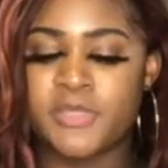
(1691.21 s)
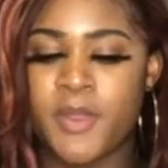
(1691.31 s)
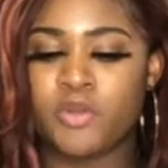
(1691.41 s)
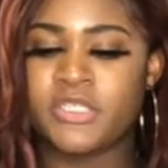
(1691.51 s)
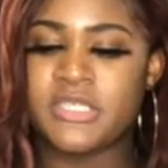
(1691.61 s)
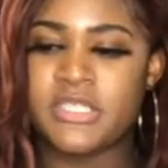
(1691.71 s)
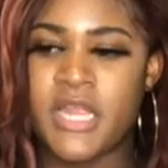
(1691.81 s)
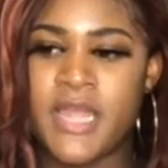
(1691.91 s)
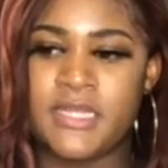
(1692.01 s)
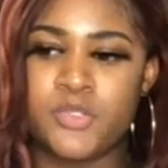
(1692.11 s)
older sister
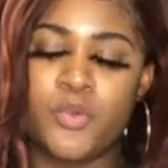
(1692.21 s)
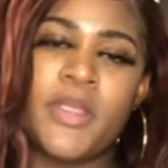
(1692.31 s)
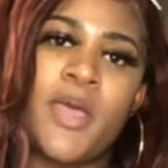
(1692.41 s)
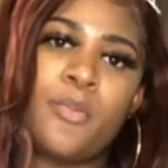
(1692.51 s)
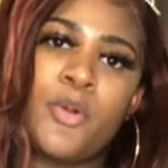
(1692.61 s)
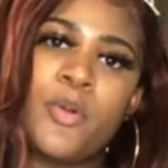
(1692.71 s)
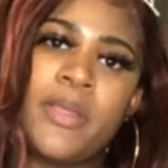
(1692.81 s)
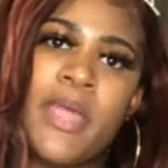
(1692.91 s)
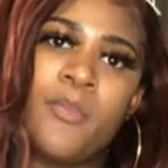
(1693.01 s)
had this workout program